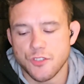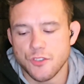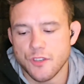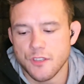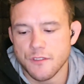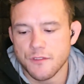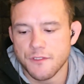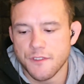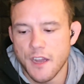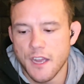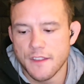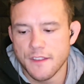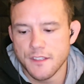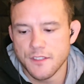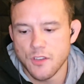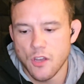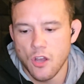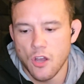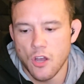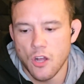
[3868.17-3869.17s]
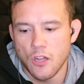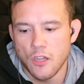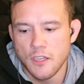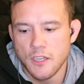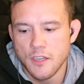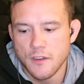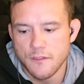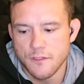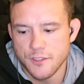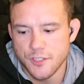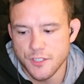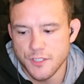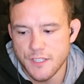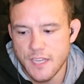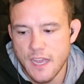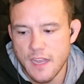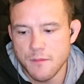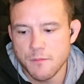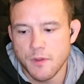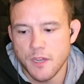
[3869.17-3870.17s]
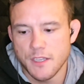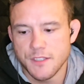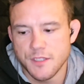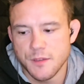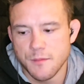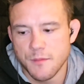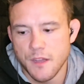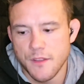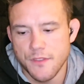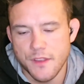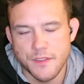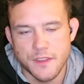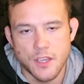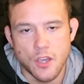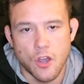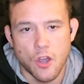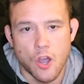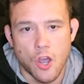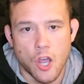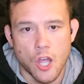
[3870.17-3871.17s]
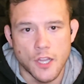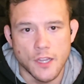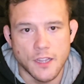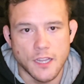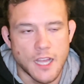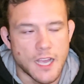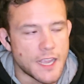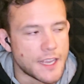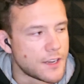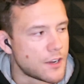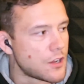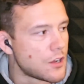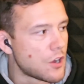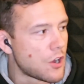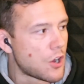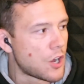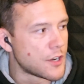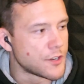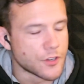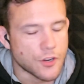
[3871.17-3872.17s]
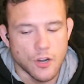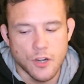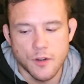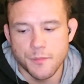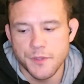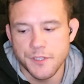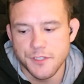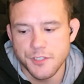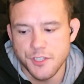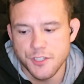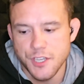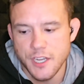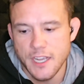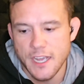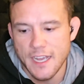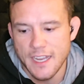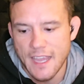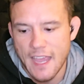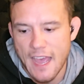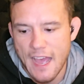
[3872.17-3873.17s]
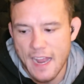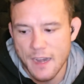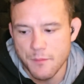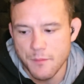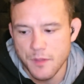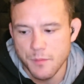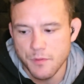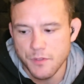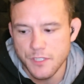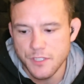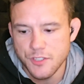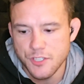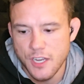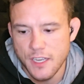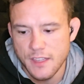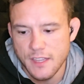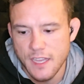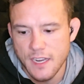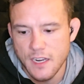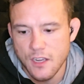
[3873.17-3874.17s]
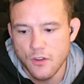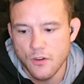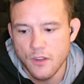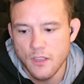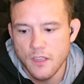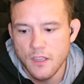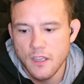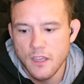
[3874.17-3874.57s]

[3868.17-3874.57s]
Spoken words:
You can find this all for just $10 a month at the online On Guard BJJ Academy. Please check that out.